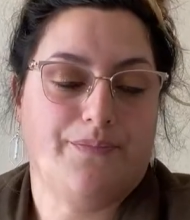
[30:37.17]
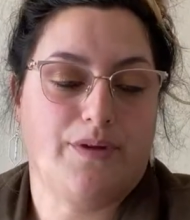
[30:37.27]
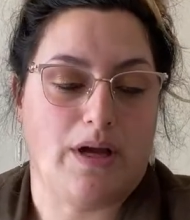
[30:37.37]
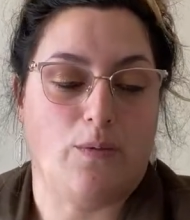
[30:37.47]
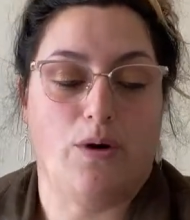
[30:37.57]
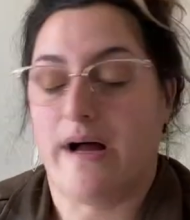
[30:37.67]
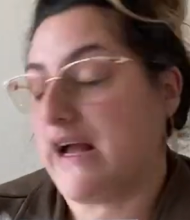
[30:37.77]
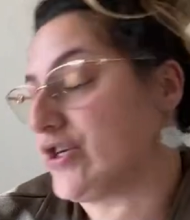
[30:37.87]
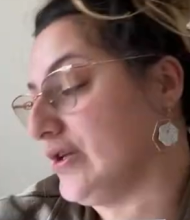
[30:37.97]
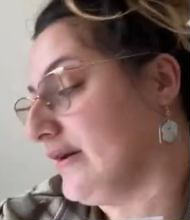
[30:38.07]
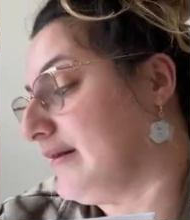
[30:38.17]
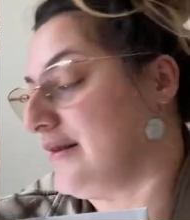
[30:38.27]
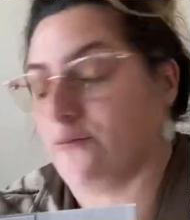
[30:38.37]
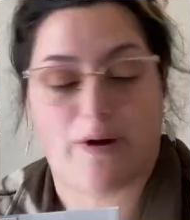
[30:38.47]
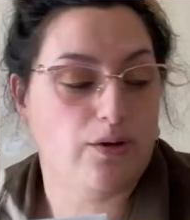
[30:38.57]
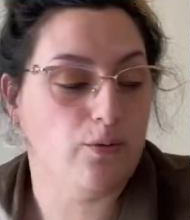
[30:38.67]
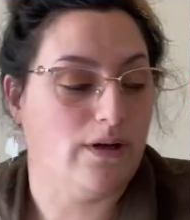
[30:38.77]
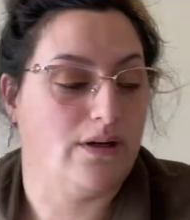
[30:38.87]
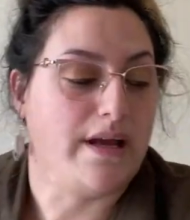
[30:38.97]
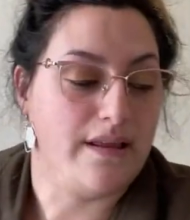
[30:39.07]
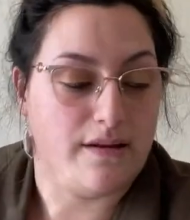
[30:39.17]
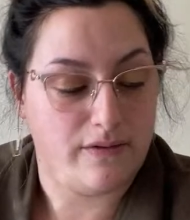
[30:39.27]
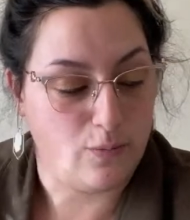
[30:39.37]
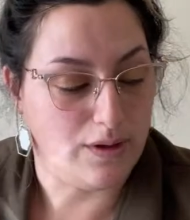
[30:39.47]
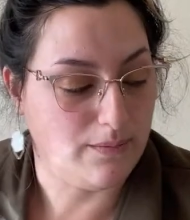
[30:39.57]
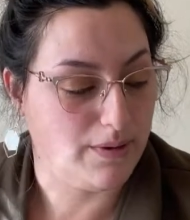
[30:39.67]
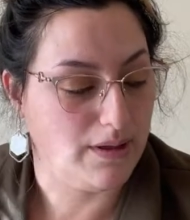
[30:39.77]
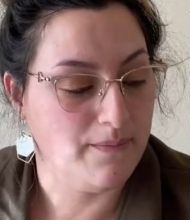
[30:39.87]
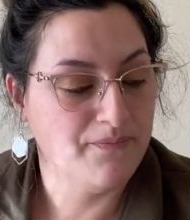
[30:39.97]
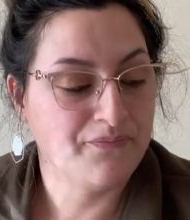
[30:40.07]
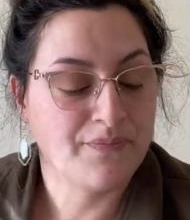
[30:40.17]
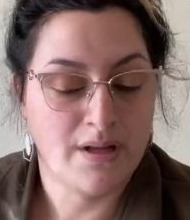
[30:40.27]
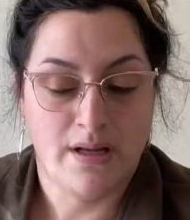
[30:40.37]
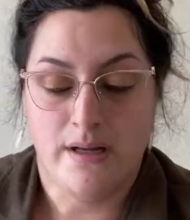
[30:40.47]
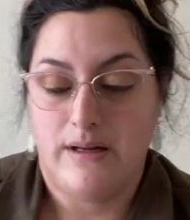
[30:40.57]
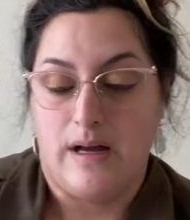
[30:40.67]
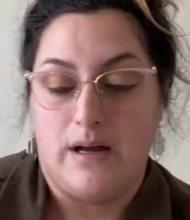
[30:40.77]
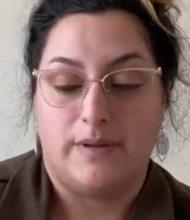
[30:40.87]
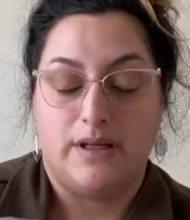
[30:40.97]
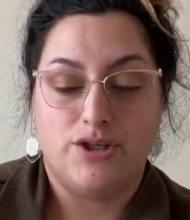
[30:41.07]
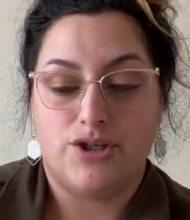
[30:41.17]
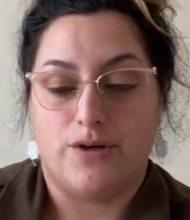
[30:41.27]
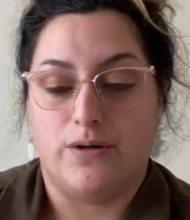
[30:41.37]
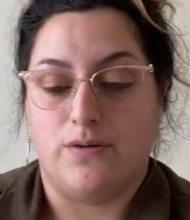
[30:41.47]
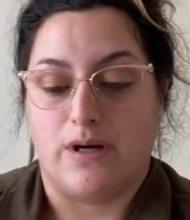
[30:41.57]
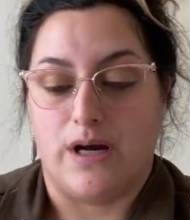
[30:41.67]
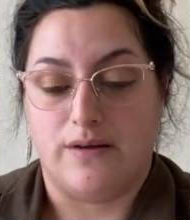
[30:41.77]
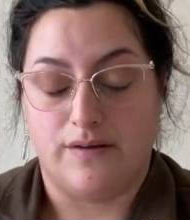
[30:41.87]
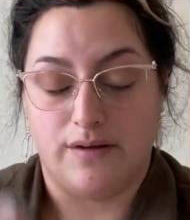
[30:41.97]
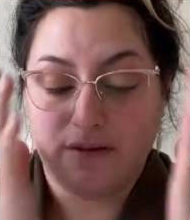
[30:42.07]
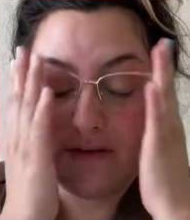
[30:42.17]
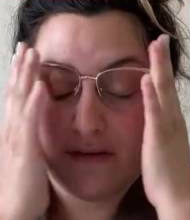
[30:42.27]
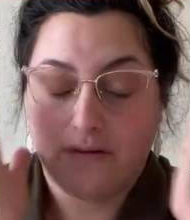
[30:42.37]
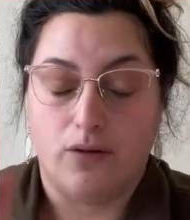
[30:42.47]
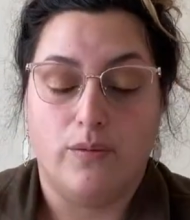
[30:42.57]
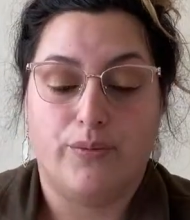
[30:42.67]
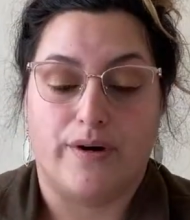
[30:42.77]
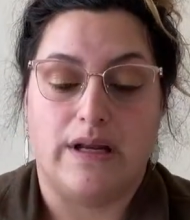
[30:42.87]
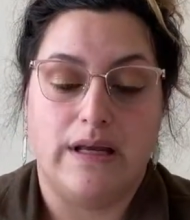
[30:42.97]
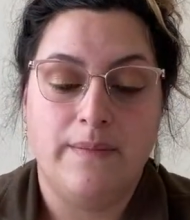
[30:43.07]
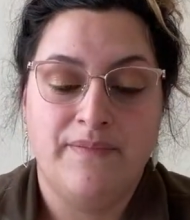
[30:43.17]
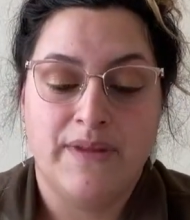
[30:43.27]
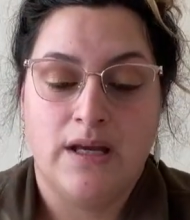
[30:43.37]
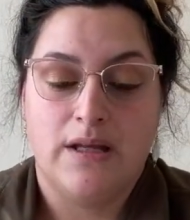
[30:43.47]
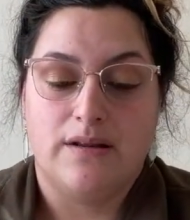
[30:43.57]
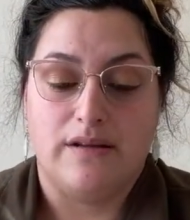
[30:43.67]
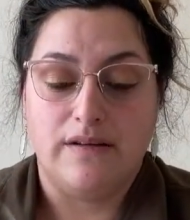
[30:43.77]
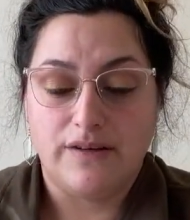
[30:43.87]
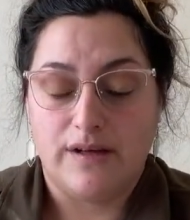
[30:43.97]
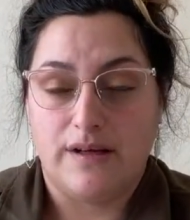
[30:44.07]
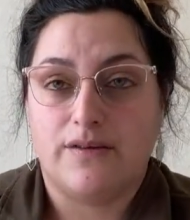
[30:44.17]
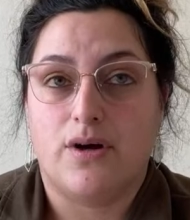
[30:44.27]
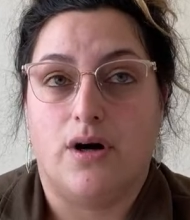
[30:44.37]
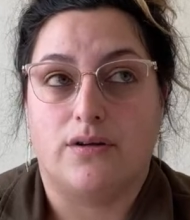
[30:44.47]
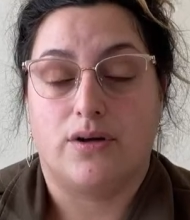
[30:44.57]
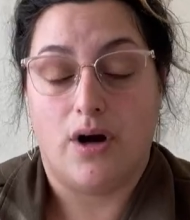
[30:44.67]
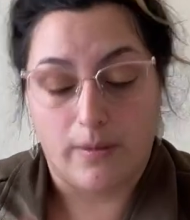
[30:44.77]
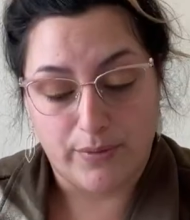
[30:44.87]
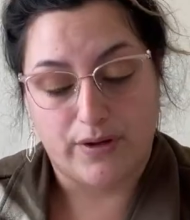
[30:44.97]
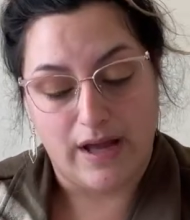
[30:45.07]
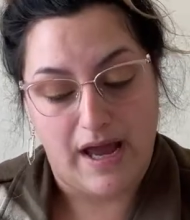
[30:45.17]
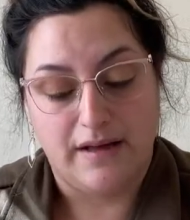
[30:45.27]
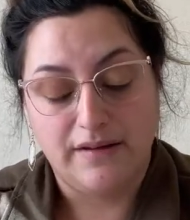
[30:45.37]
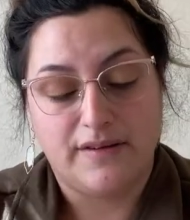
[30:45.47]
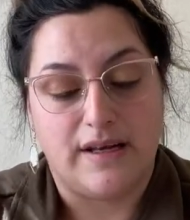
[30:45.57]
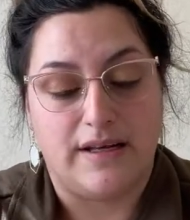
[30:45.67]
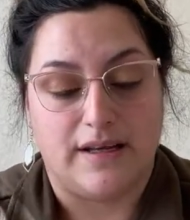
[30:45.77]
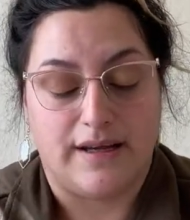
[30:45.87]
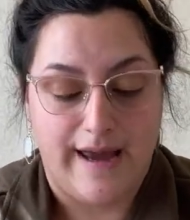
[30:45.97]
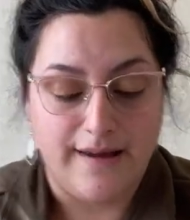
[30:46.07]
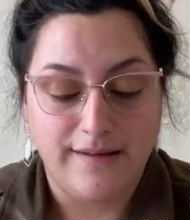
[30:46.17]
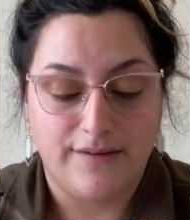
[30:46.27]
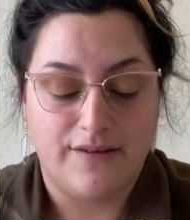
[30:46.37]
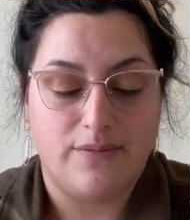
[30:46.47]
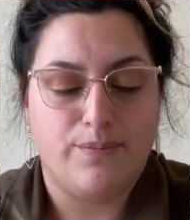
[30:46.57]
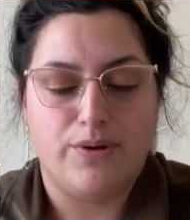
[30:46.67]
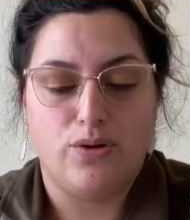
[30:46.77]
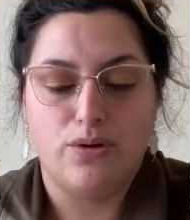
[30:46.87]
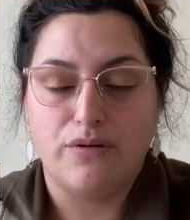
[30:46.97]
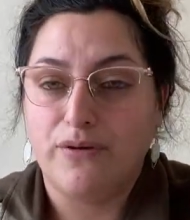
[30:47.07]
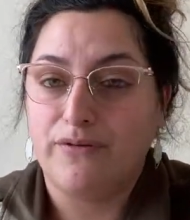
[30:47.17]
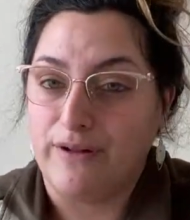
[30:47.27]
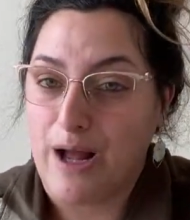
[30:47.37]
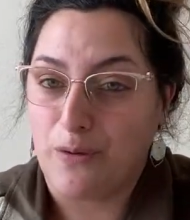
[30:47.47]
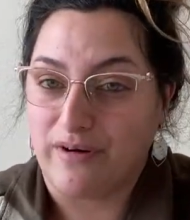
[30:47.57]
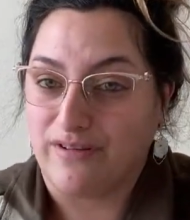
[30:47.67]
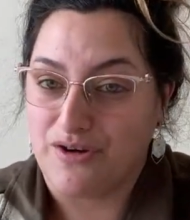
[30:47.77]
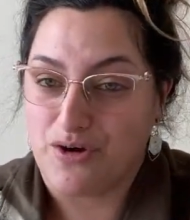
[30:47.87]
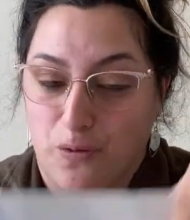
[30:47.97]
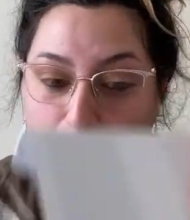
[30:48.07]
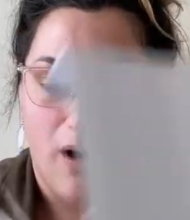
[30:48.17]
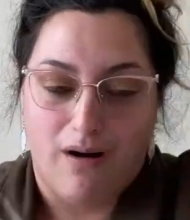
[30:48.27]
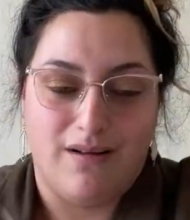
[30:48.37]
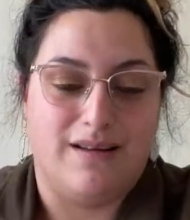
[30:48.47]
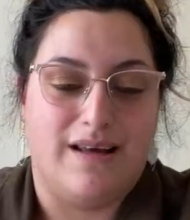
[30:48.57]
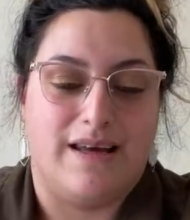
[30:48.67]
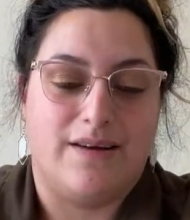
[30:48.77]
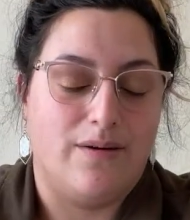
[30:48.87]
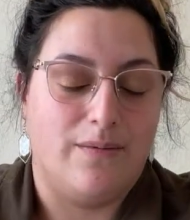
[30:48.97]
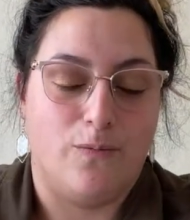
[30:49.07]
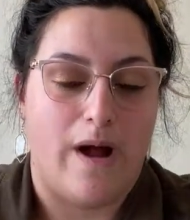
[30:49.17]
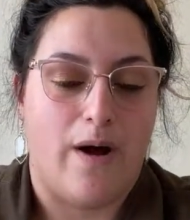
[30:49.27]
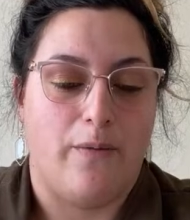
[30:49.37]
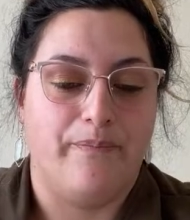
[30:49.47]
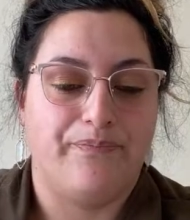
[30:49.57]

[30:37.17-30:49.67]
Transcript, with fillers: Okay, well, actually, the rain one and this one, but I'm going to show you guys. This is so pretty. This is called copper cast, and it casts these beautiful flowers on your wall. Like, wow.